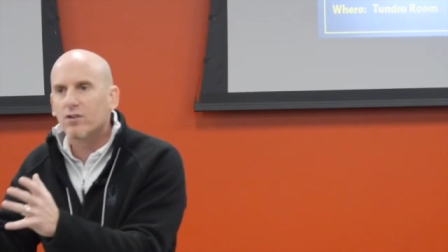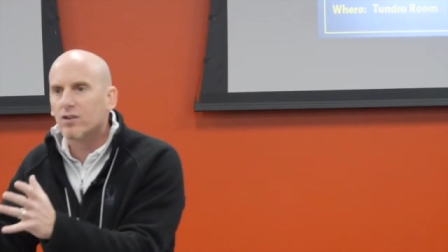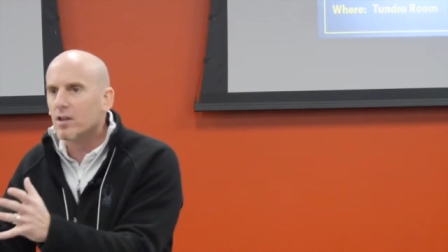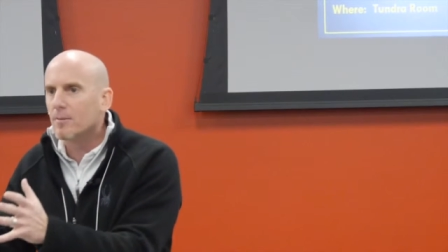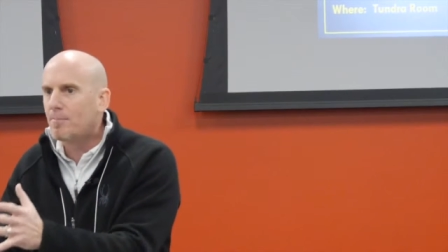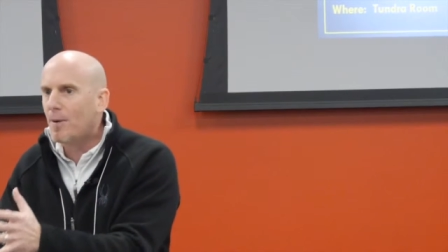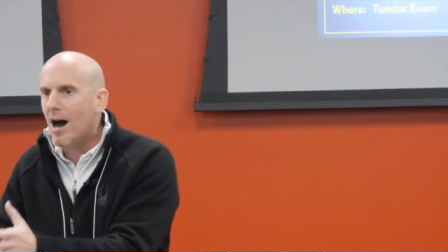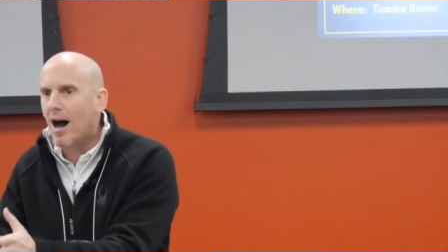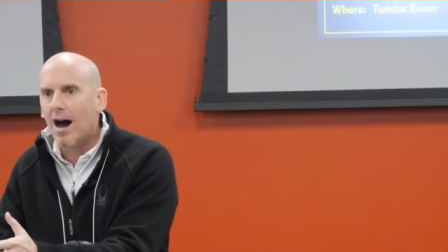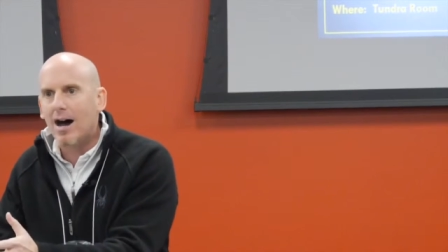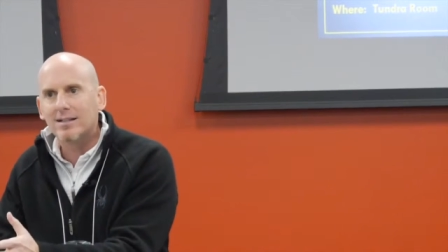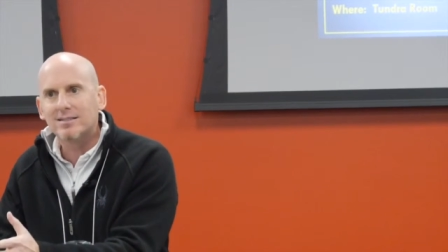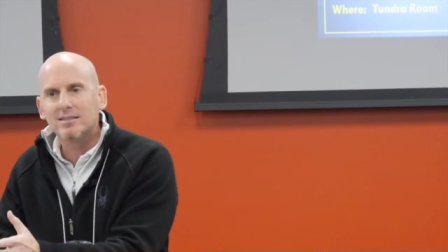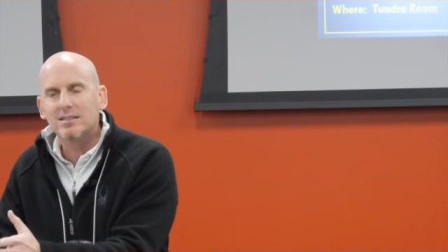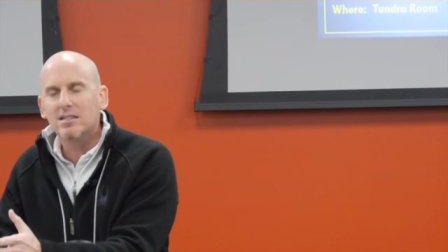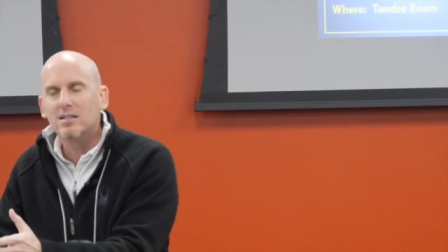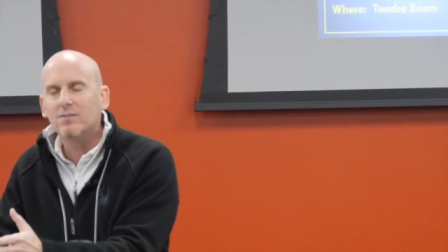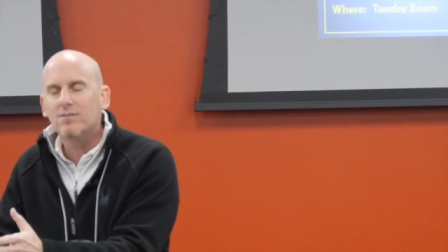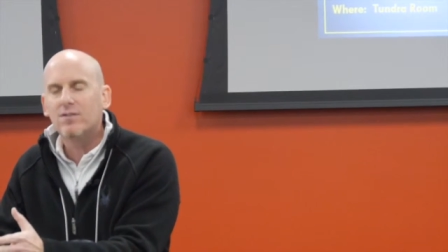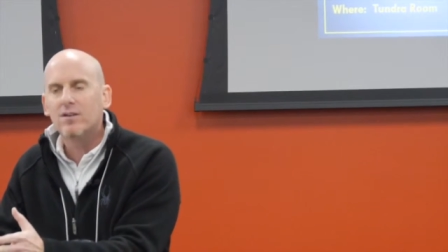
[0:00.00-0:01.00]
for the
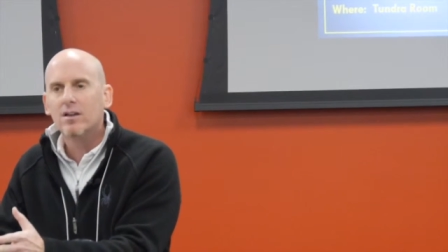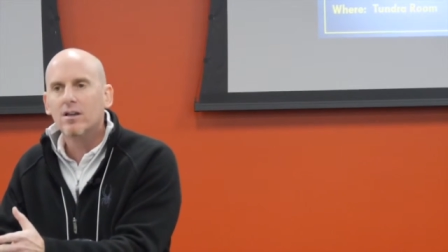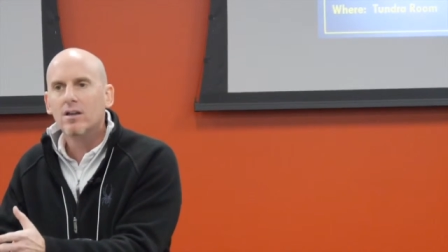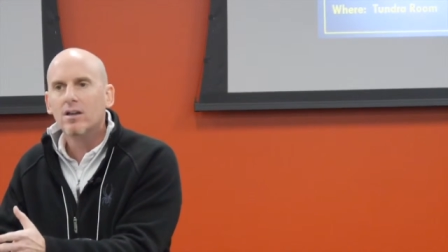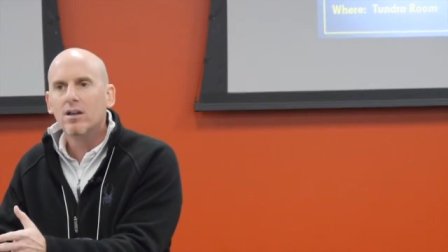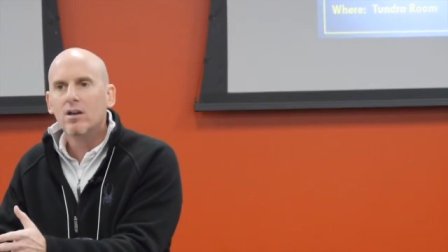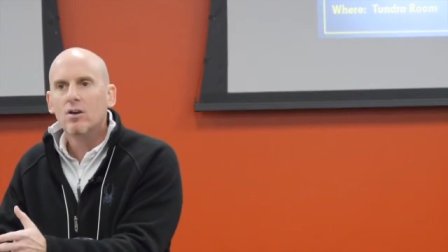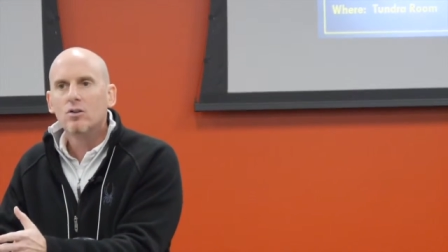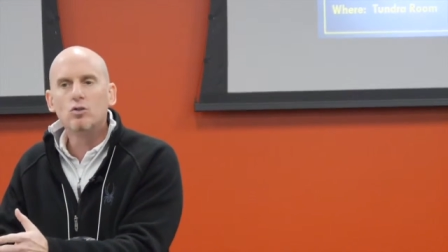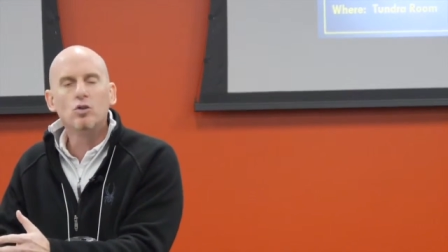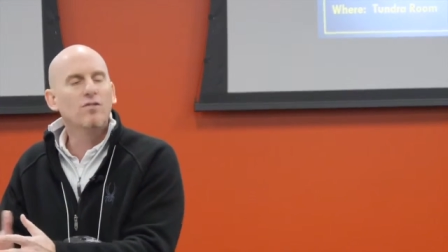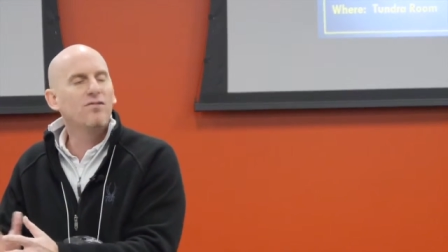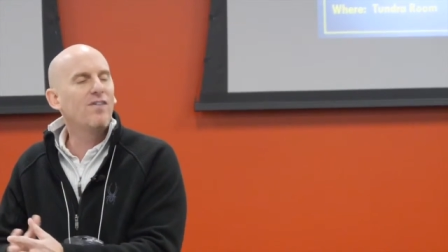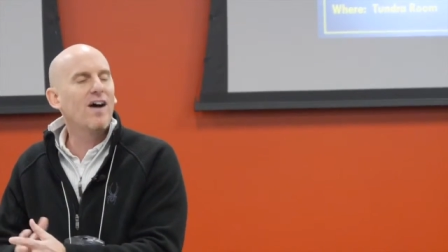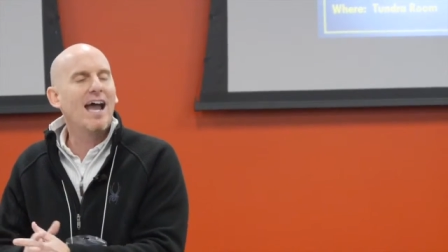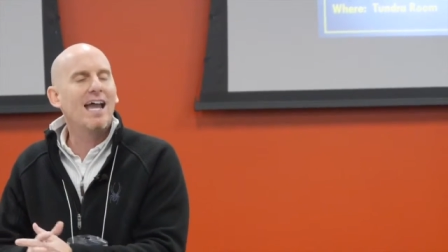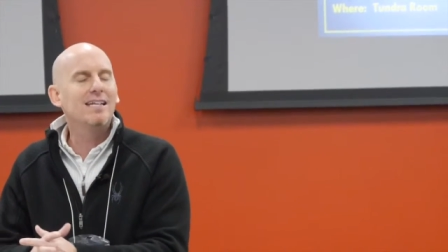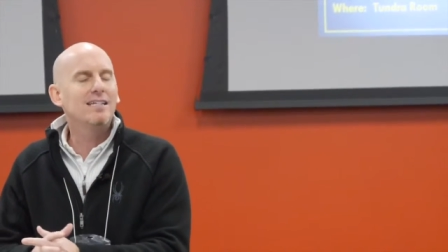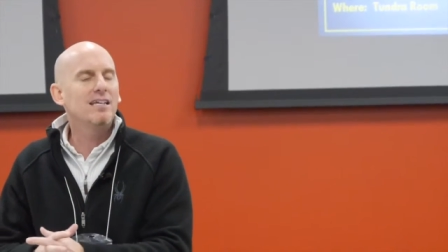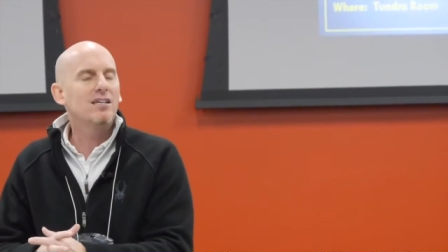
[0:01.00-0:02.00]
positive, you'll
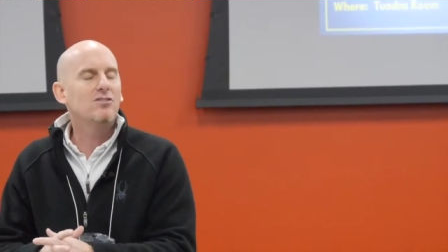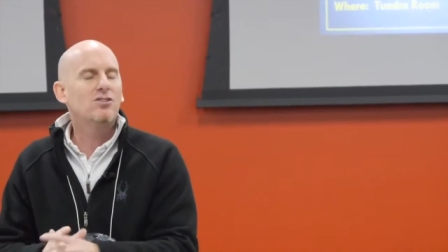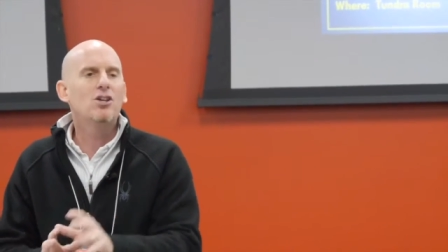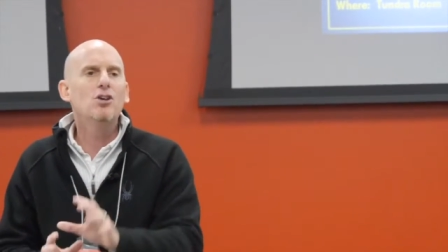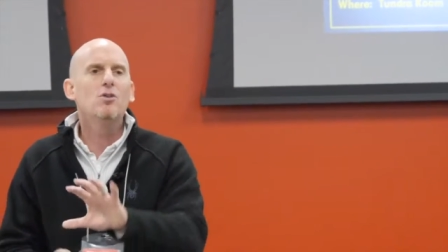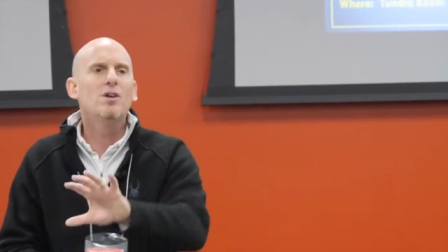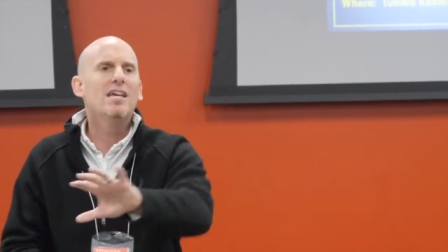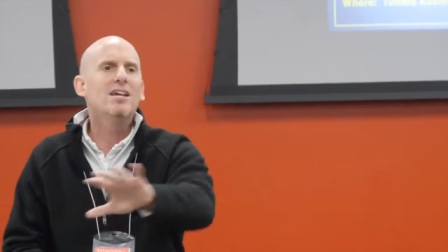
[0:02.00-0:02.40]
find it too.